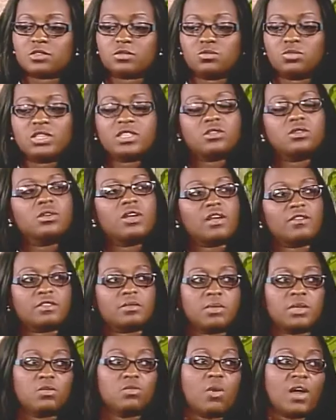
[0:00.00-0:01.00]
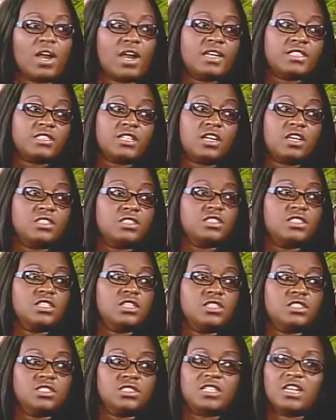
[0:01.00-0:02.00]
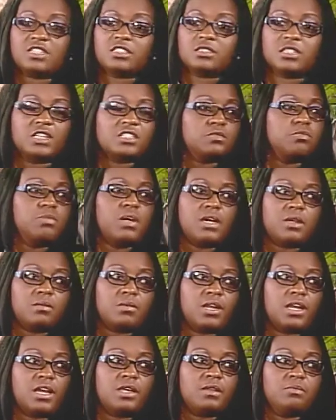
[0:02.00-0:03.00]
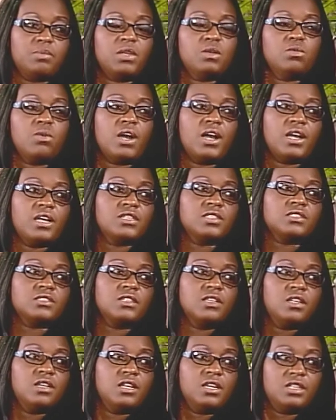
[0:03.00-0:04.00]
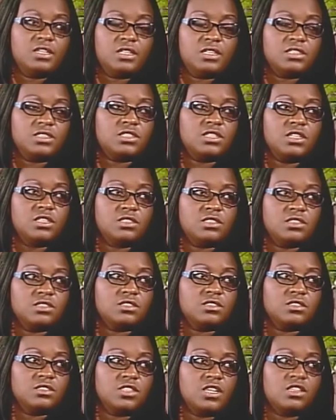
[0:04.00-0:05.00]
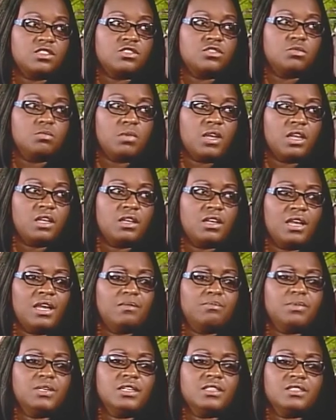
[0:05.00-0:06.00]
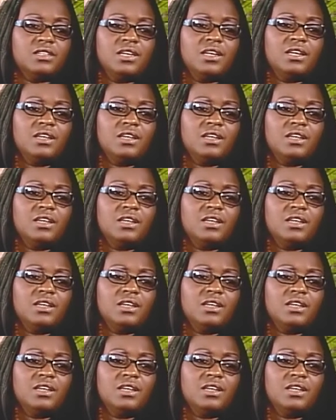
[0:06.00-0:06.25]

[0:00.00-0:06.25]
we do have to be wise in our decisions. That's bottom line. Be wise in the decisions that you make. But,